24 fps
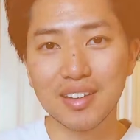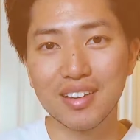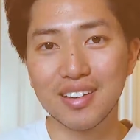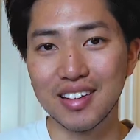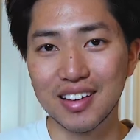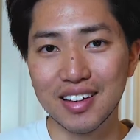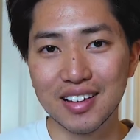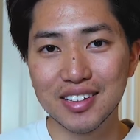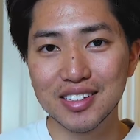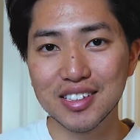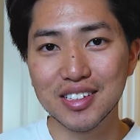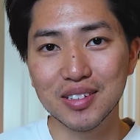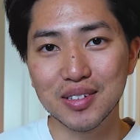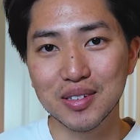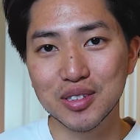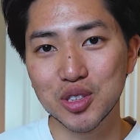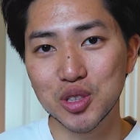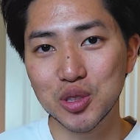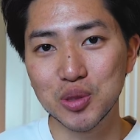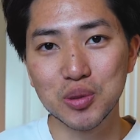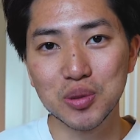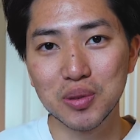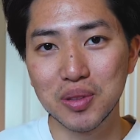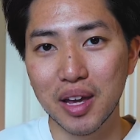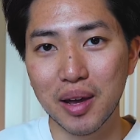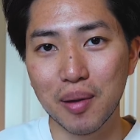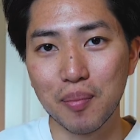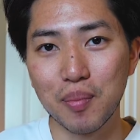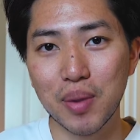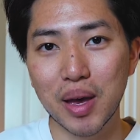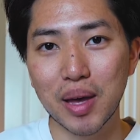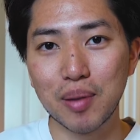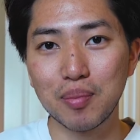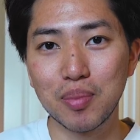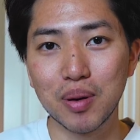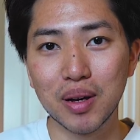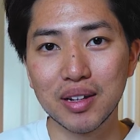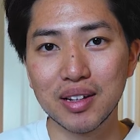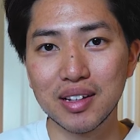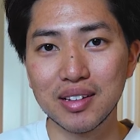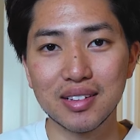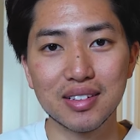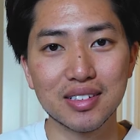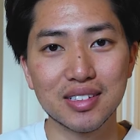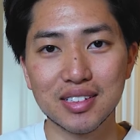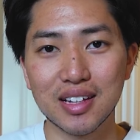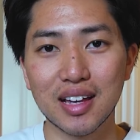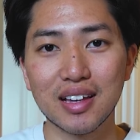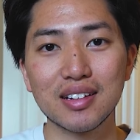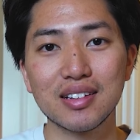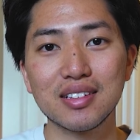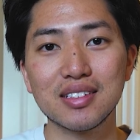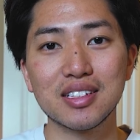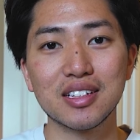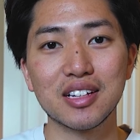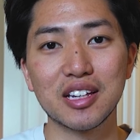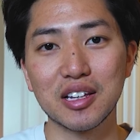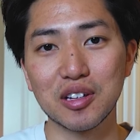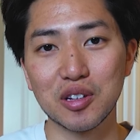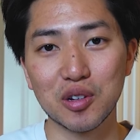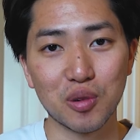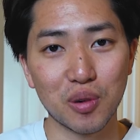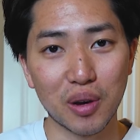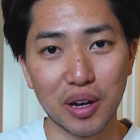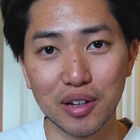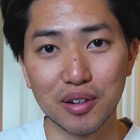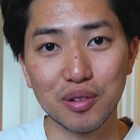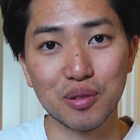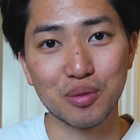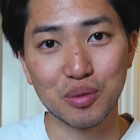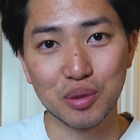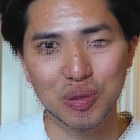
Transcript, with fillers: it is a shoe that Bad Bunny decided to get creative